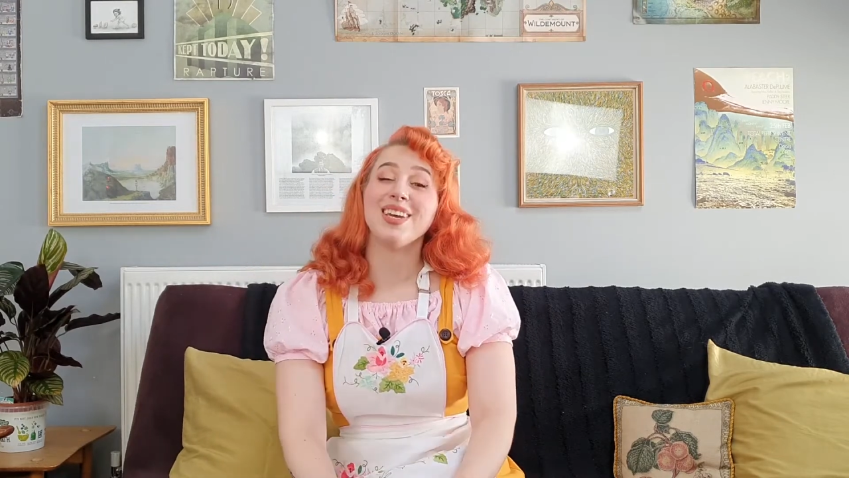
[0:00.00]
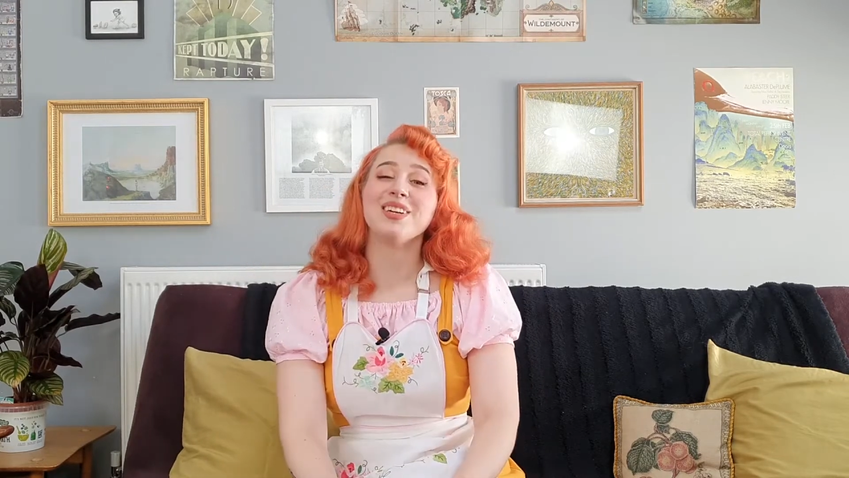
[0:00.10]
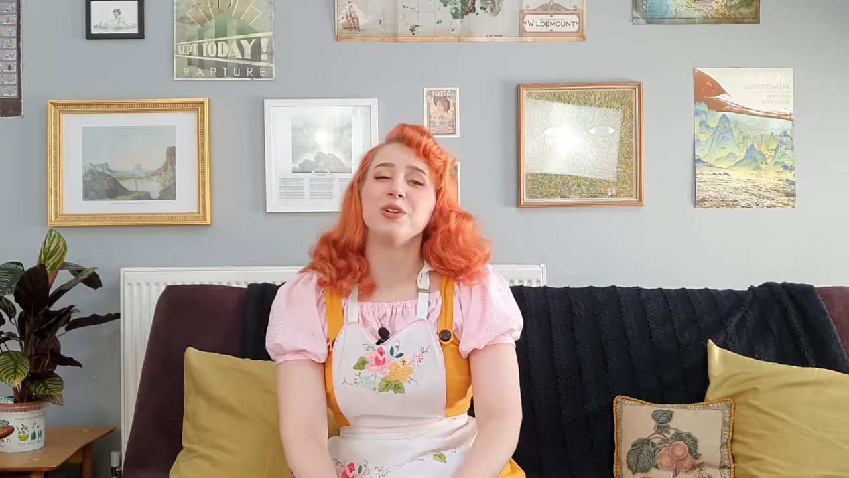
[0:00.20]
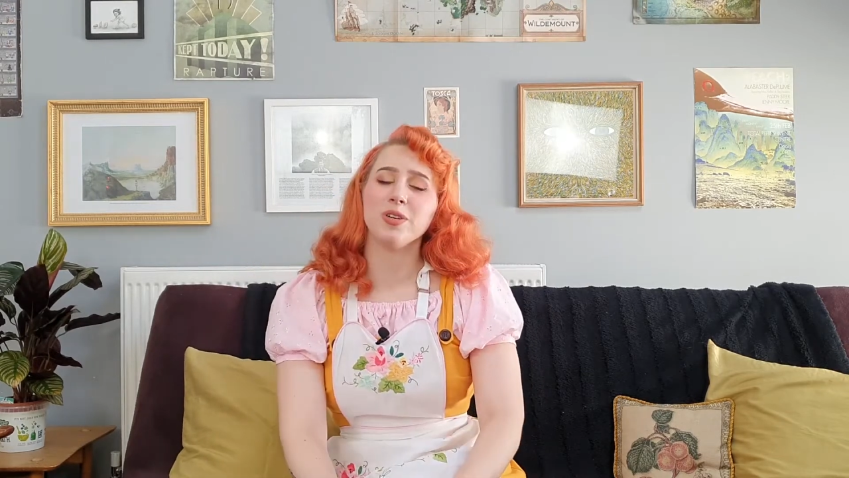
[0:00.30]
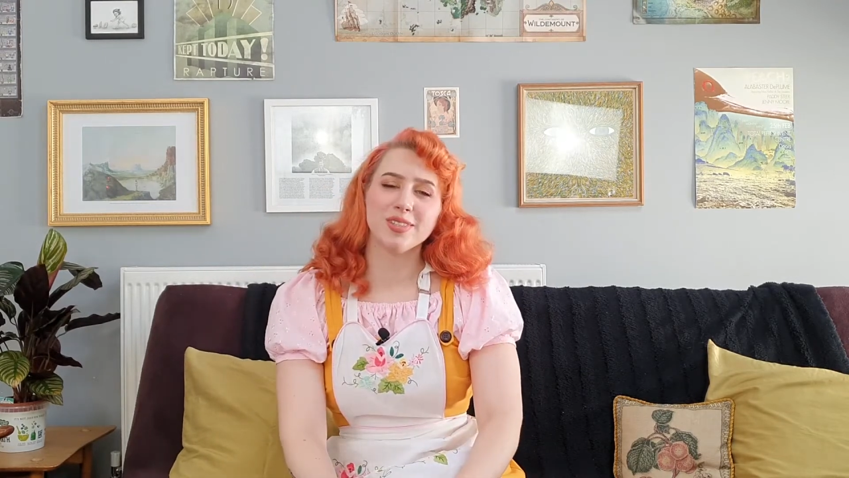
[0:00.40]

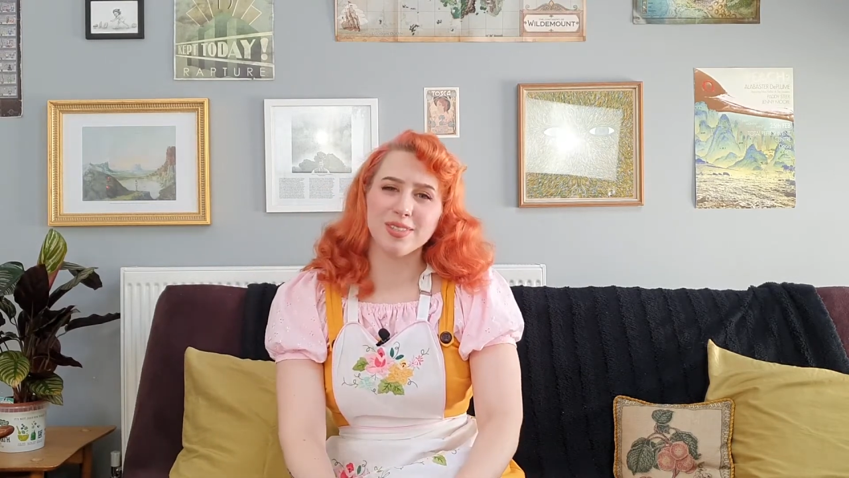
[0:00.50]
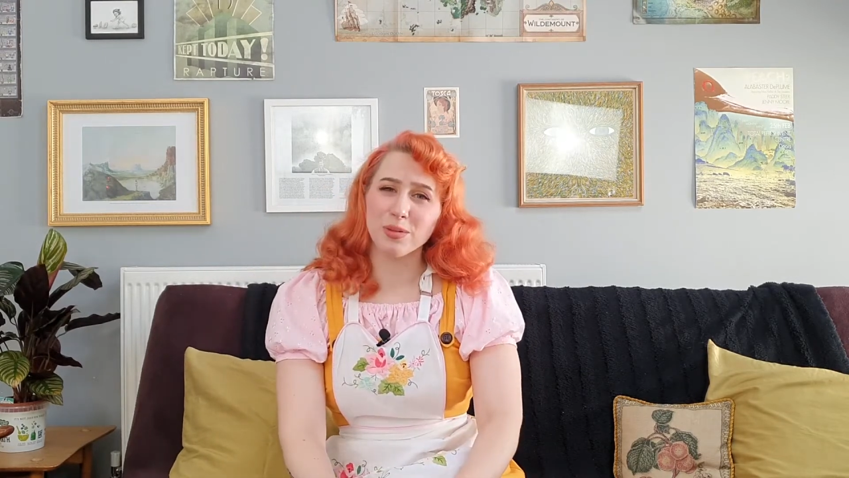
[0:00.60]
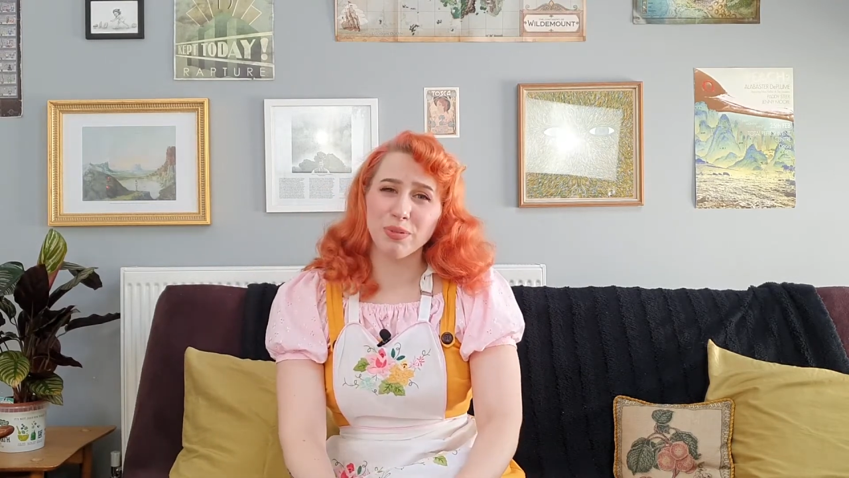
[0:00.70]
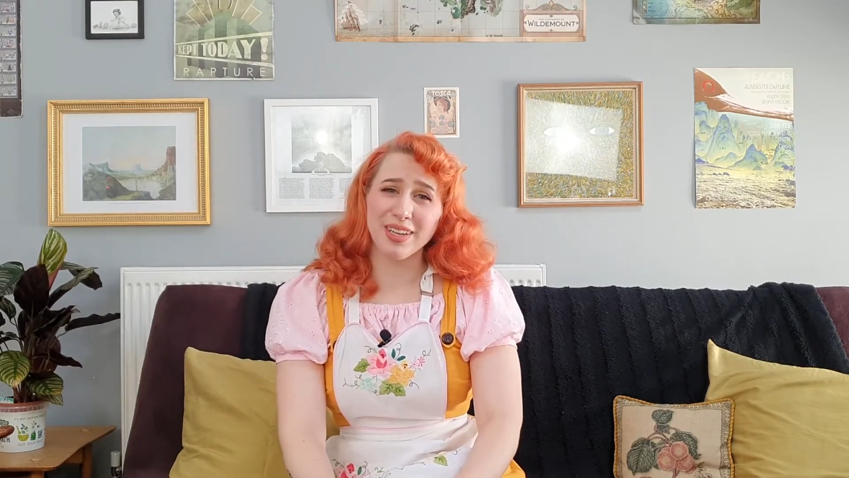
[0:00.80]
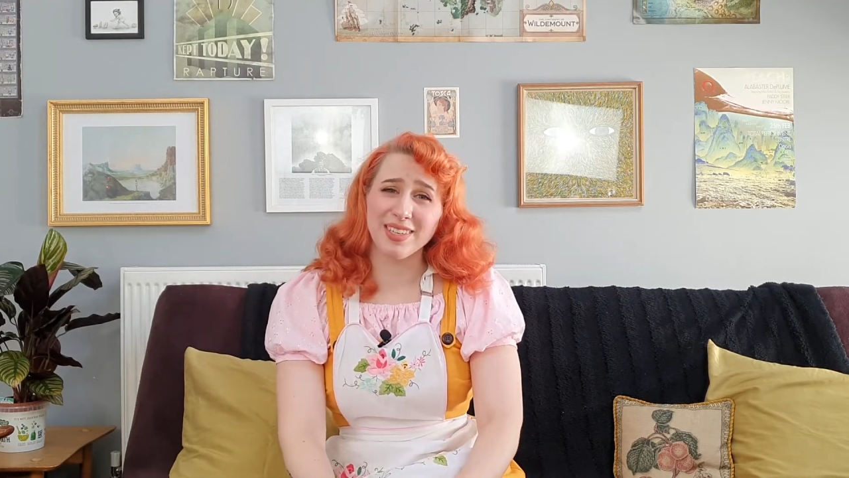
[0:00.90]
Ignorance is
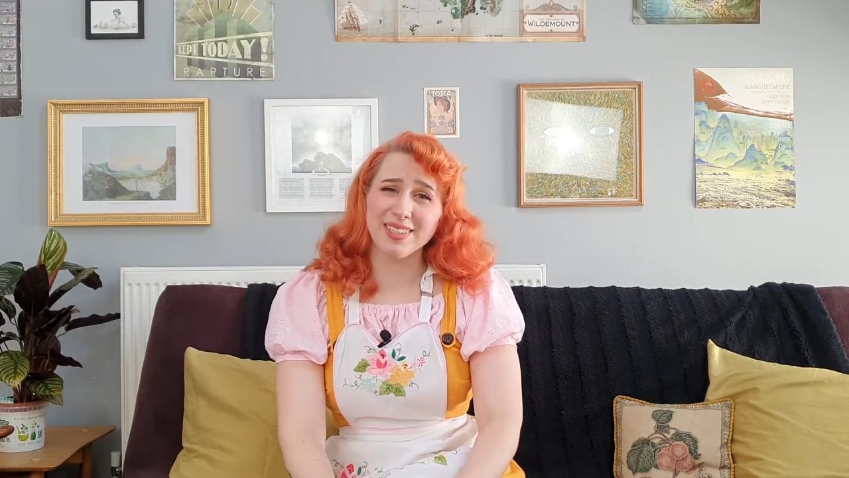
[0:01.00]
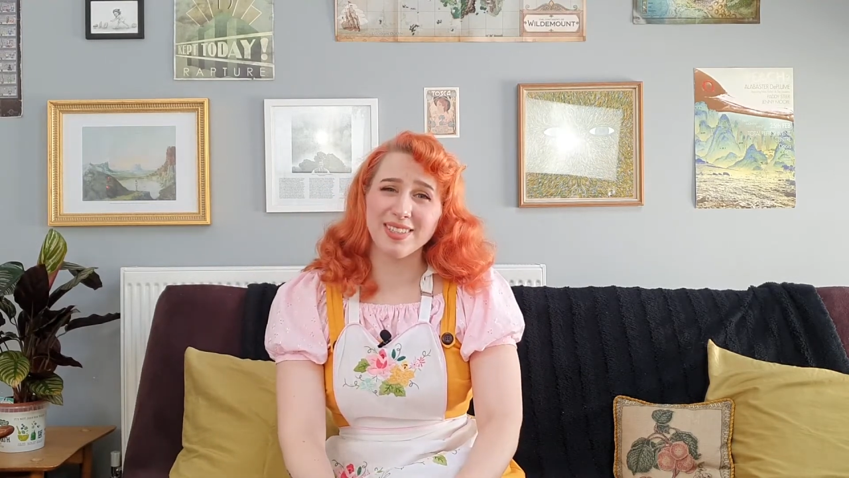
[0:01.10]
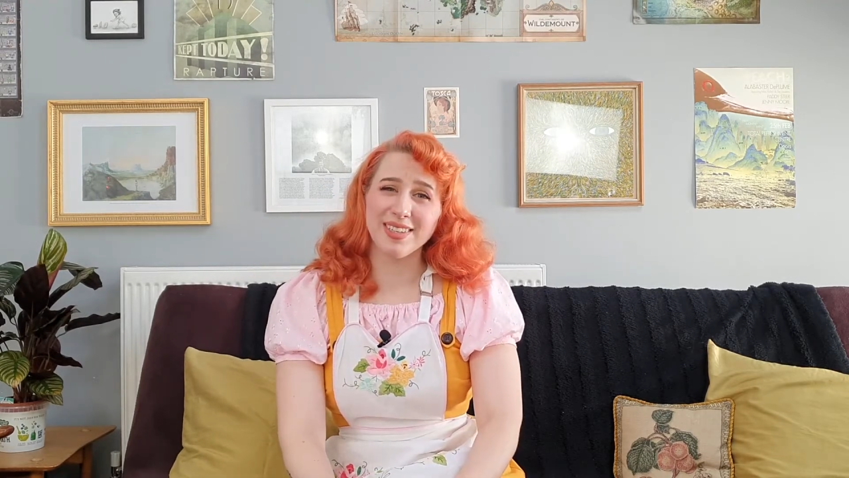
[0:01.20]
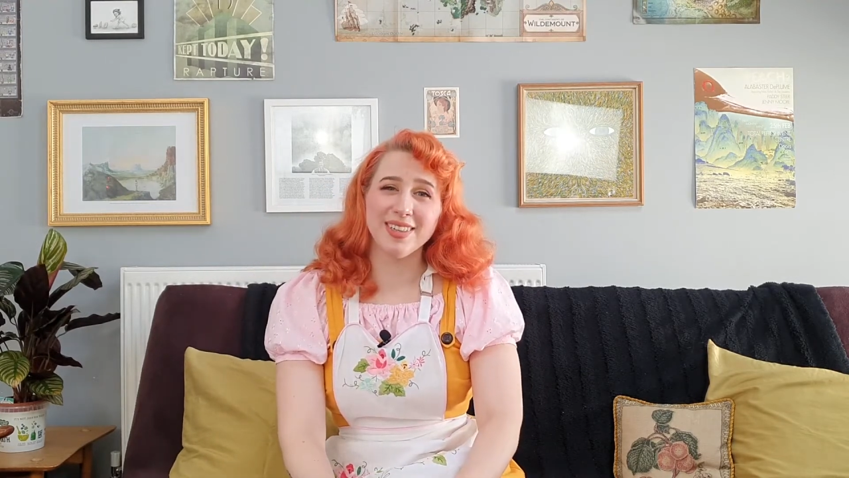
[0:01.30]
bliss